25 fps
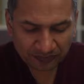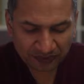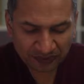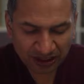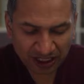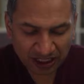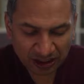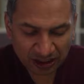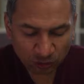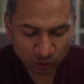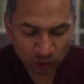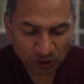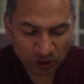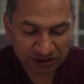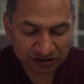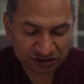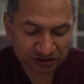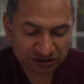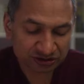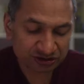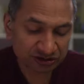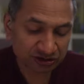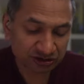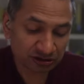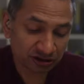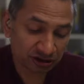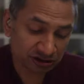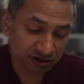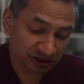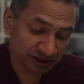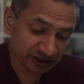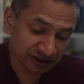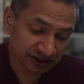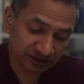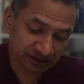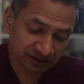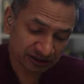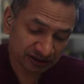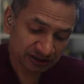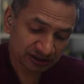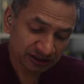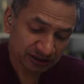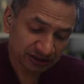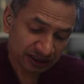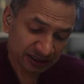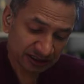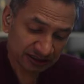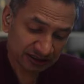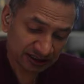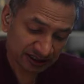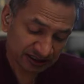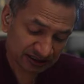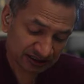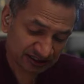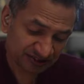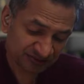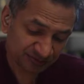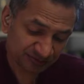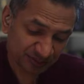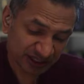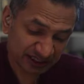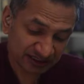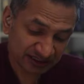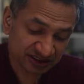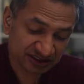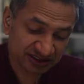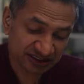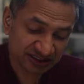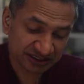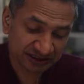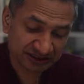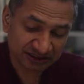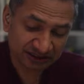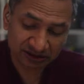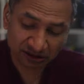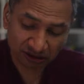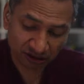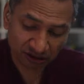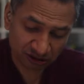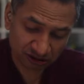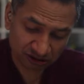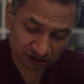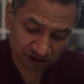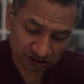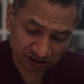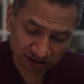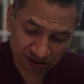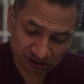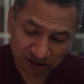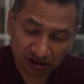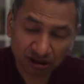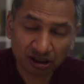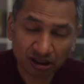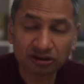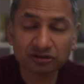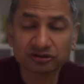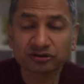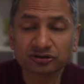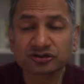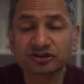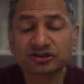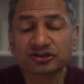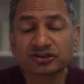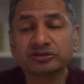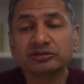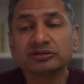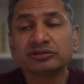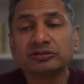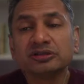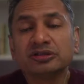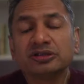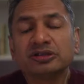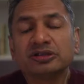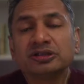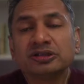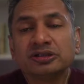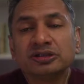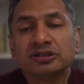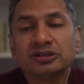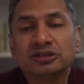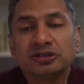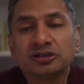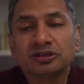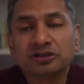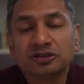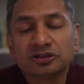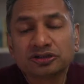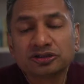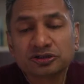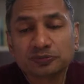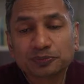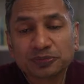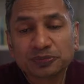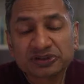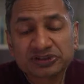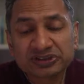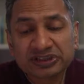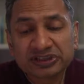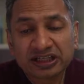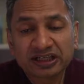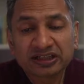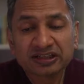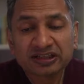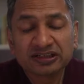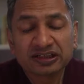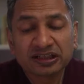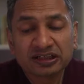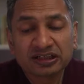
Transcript: I went to Glodick, and like I've maintained all along to particularly